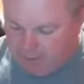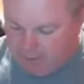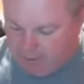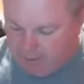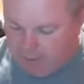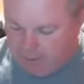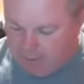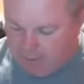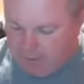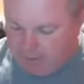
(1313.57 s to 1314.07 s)

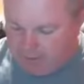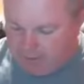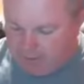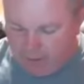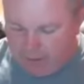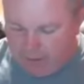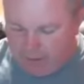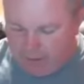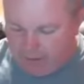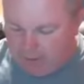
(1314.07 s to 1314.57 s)
Wow,
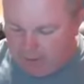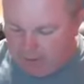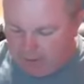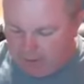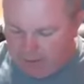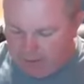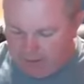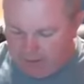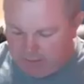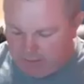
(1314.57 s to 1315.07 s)
wow,
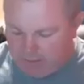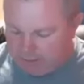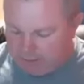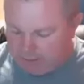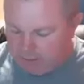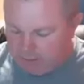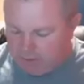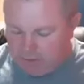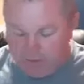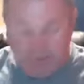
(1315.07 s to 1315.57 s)
wow, wow, wow.
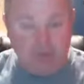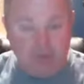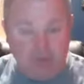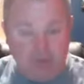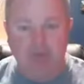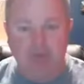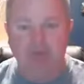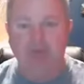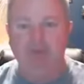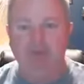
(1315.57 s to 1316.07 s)
So if
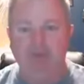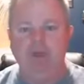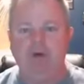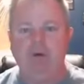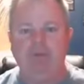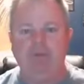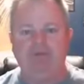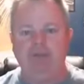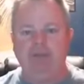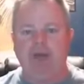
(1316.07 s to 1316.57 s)

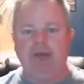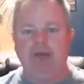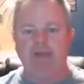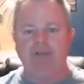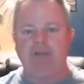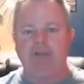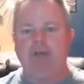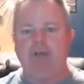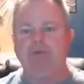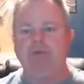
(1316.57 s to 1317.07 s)
you
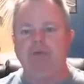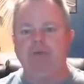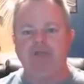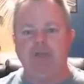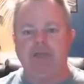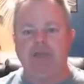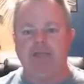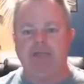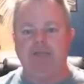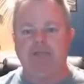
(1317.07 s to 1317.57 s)
guys, I'm going to
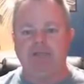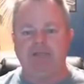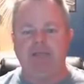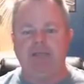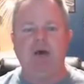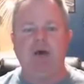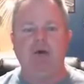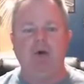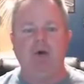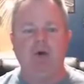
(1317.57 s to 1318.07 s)
try to get this
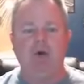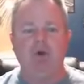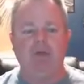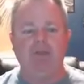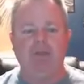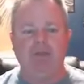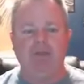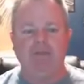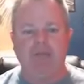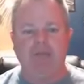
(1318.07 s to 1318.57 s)
out early
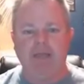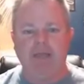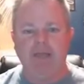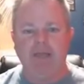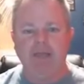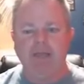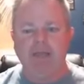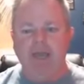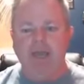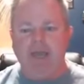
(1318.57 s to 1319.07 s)
that
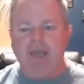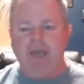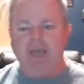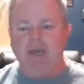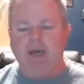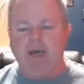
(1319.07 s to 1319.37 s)
day. And